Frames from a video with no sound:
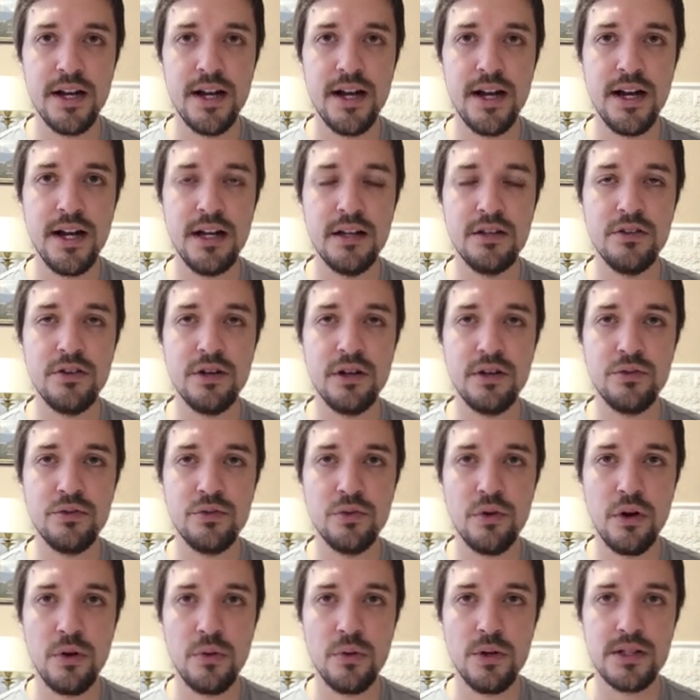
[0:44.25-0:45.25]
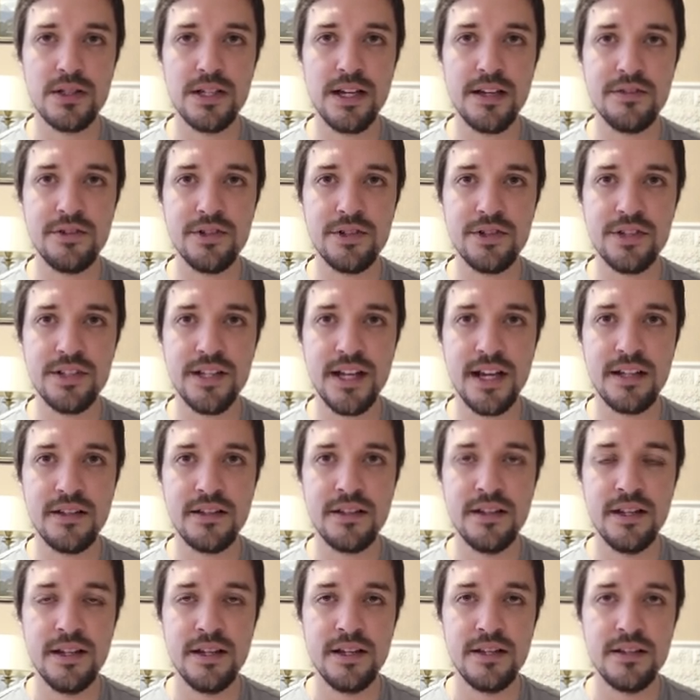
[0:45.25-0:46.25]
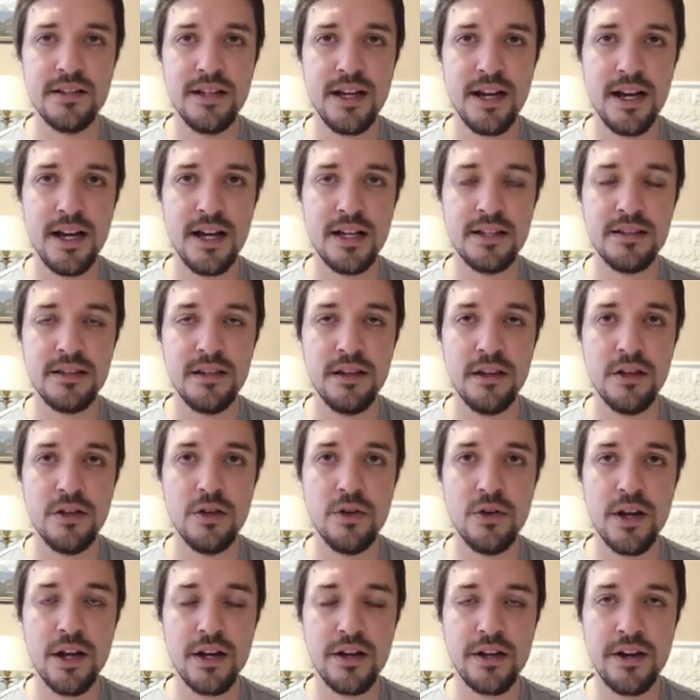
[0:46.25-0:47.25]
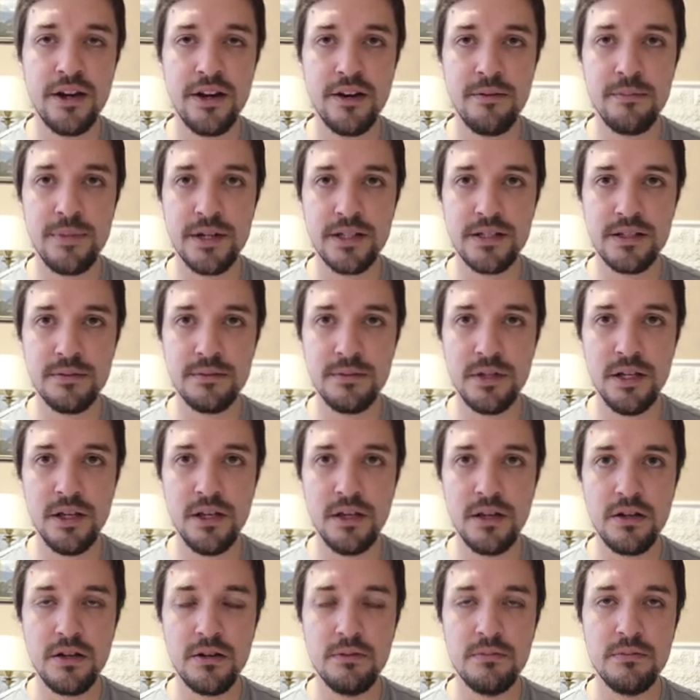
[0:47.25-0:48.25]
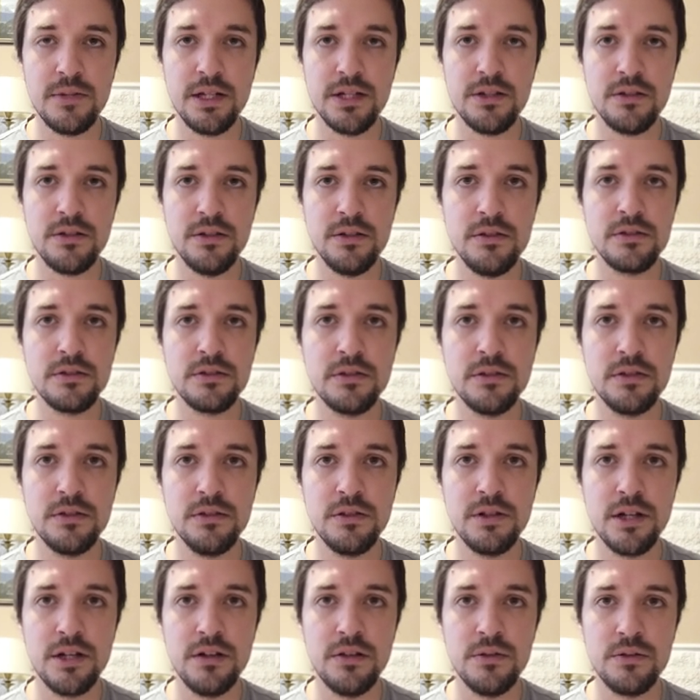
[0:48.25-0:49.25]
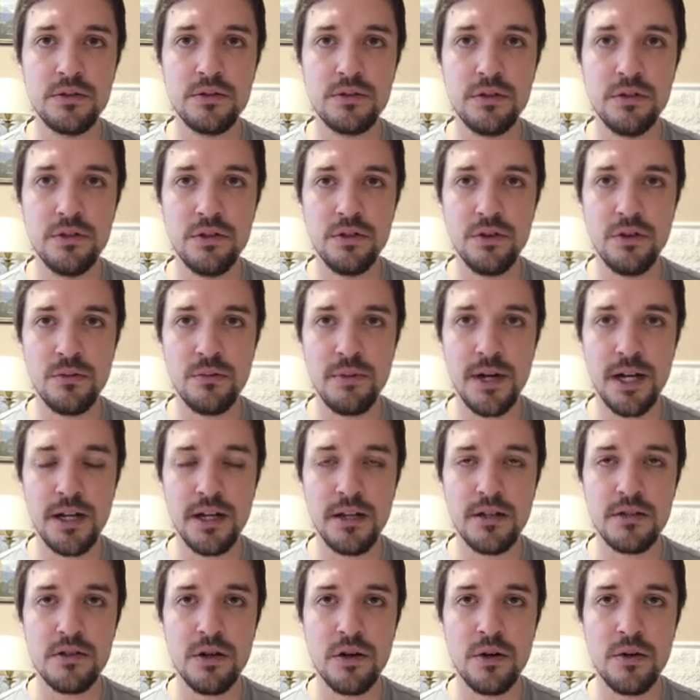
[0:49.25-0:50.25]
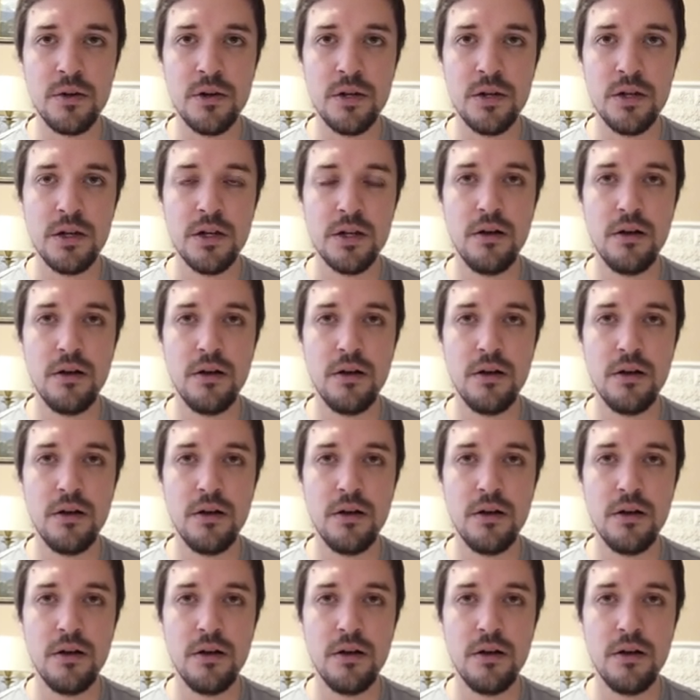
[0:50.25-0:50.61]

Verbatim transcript: and you have to always understand that you can earn passive income but also you can lose all your money so